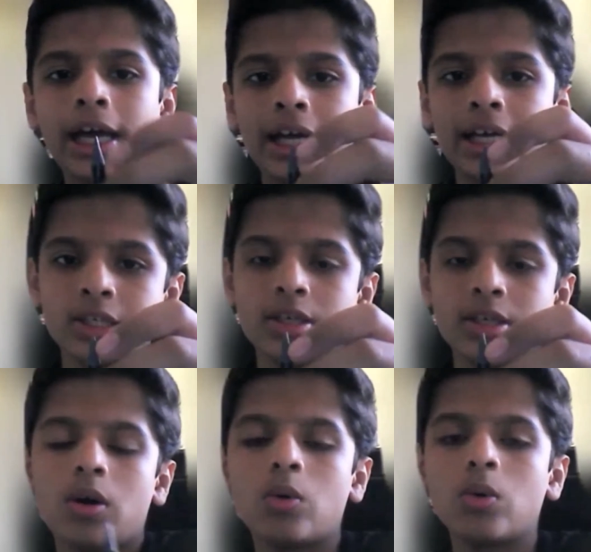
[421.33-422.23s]
And you
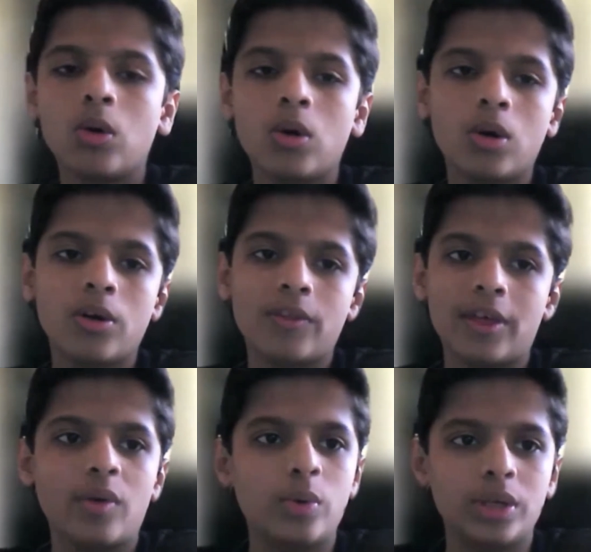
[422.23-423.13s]
know
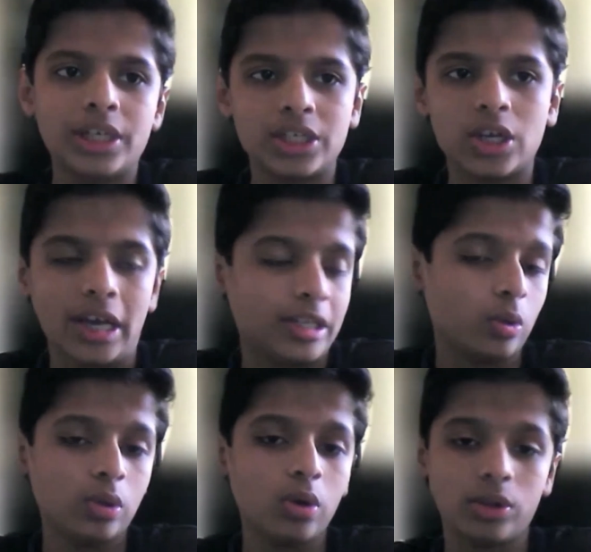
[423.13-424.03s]
that wood is, as you
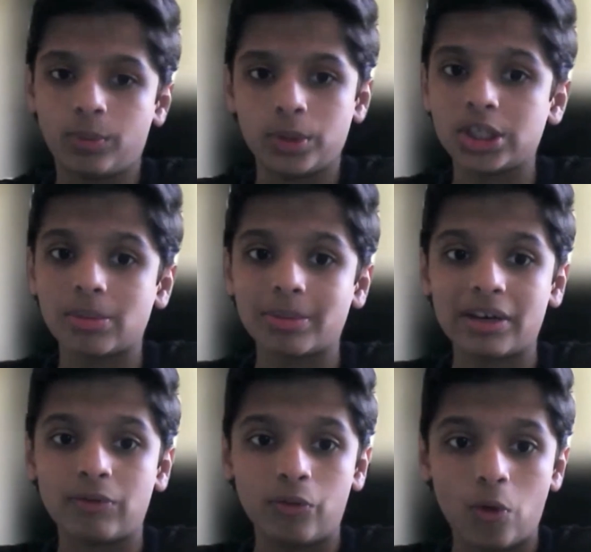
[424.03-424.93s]
all know, that wood is
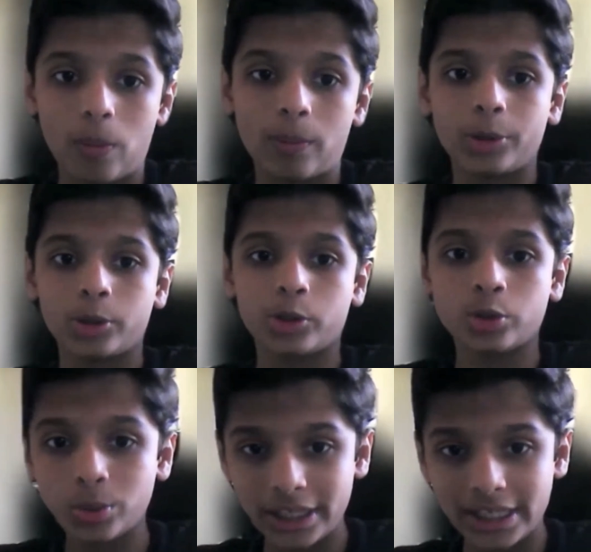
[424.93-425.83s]
obtained from
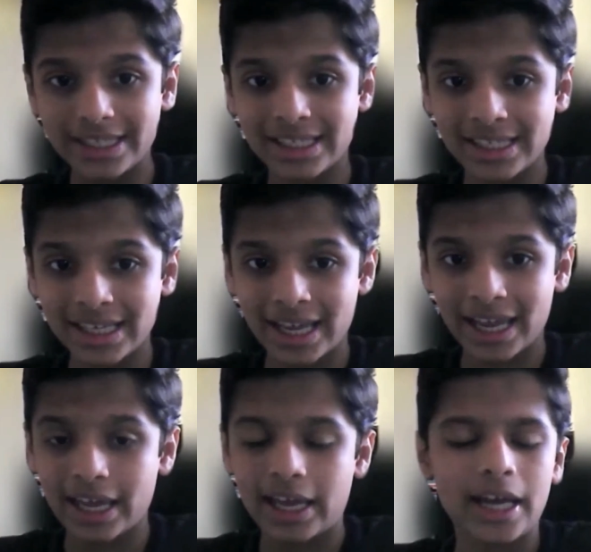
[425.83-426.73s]
trees.
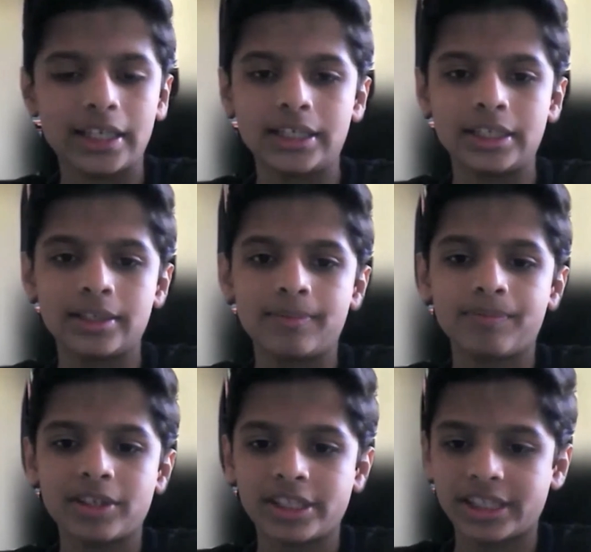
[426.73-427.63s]
And
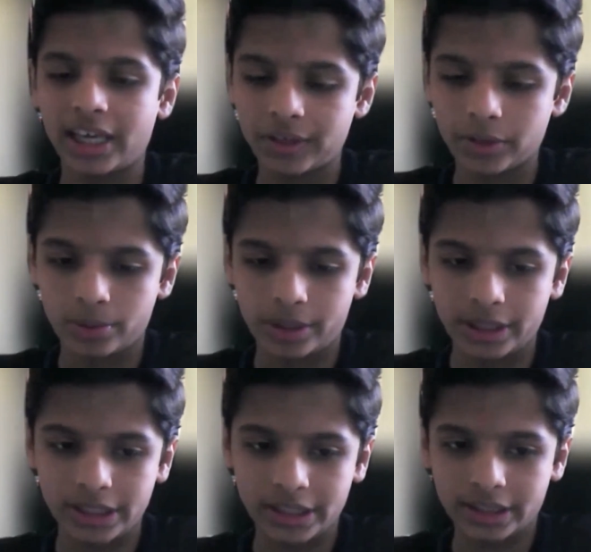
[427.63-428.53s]
saving
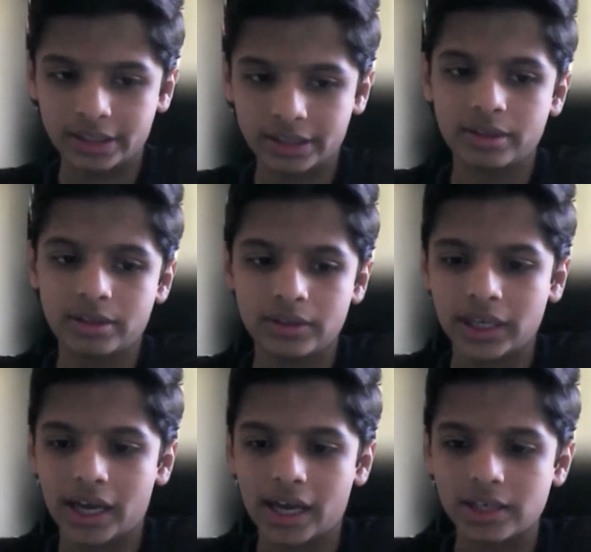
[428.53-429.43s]
trees,
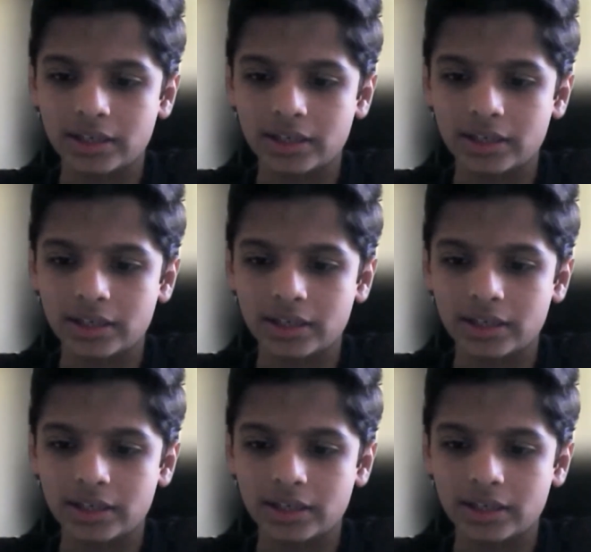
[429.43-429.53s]
yeah,